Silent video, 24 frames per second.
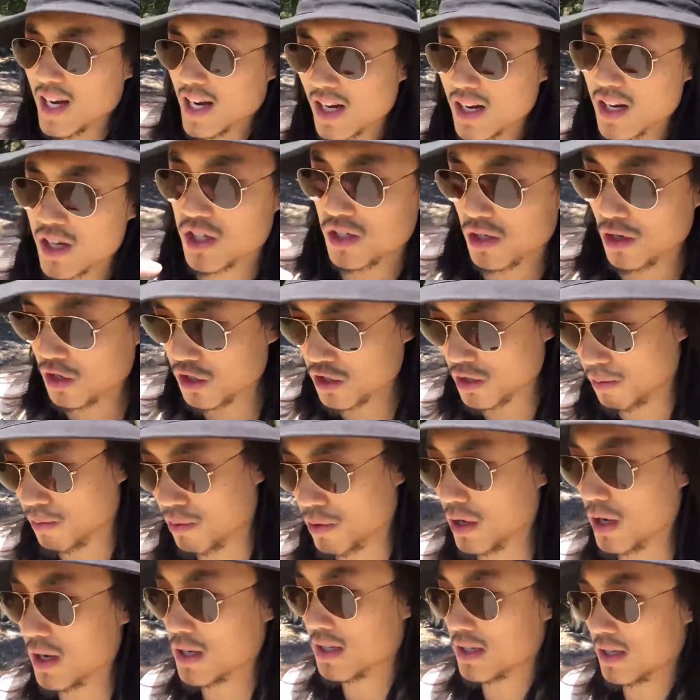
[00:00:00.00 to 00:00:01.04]
that kind of starts the
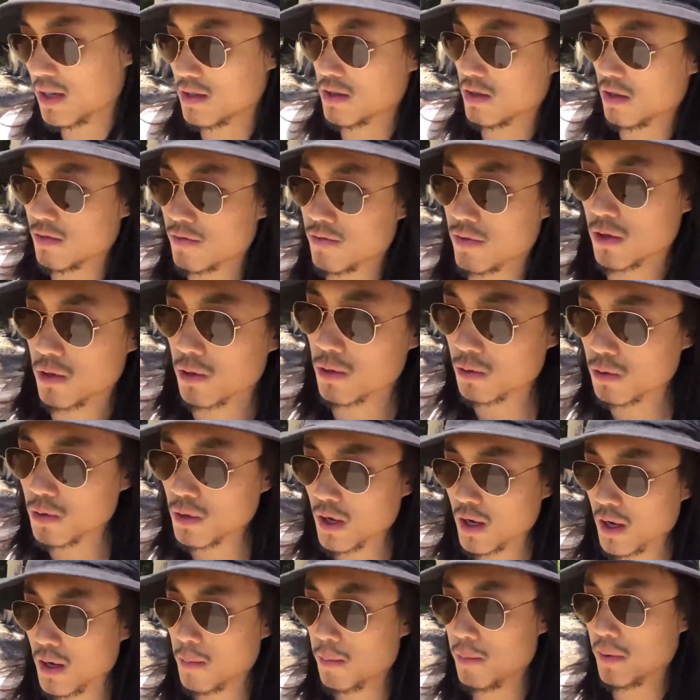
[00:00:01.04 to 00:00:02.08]
process of you
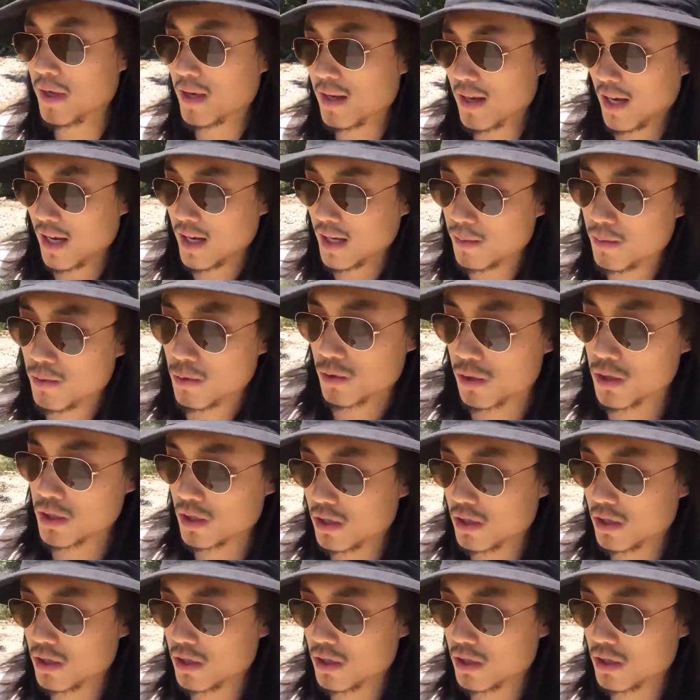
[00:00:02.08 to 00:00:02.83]
being able